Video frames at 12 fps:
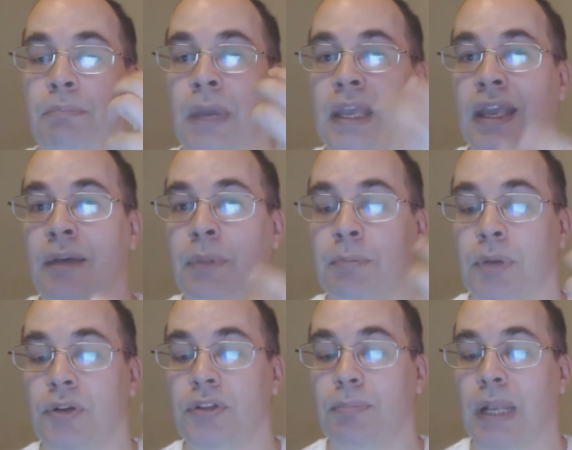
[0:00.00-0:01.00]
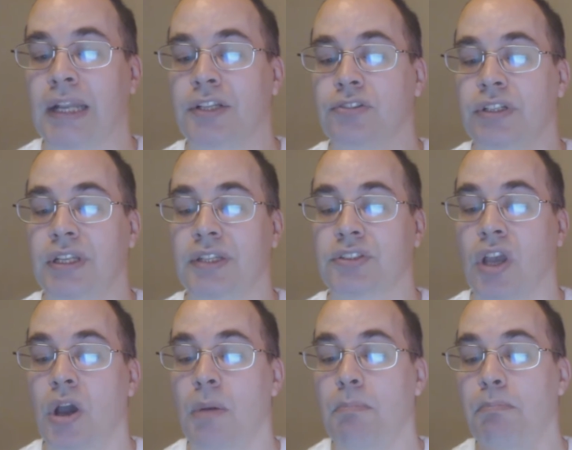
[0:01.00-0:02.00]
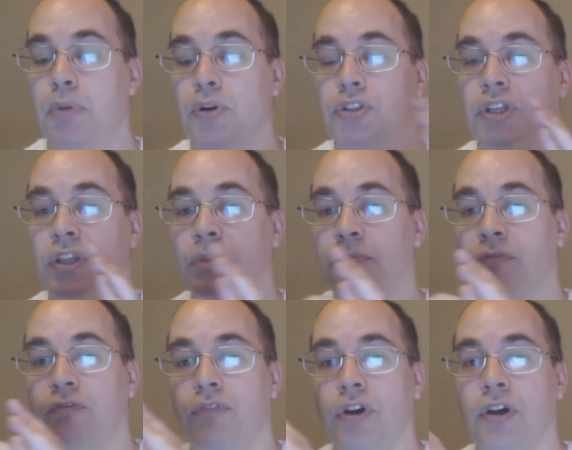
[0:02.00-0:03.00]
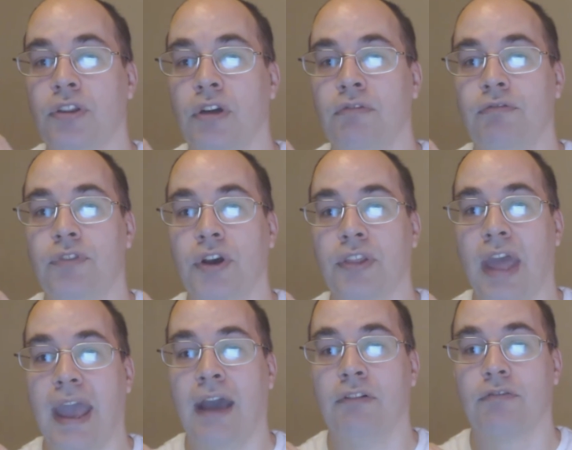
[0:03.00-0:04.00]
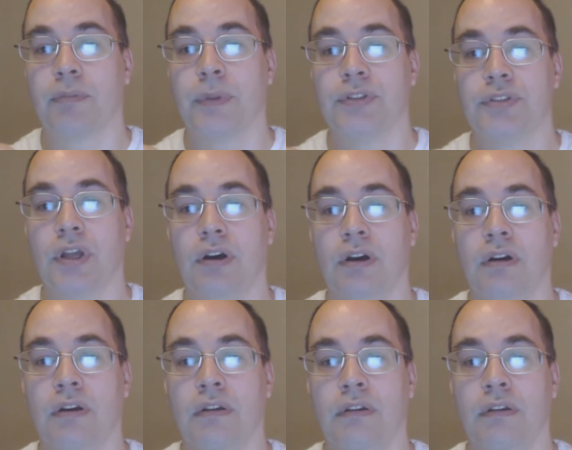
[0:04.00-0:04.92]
making up the protoplanetary disk, pushing them further and further out from the star.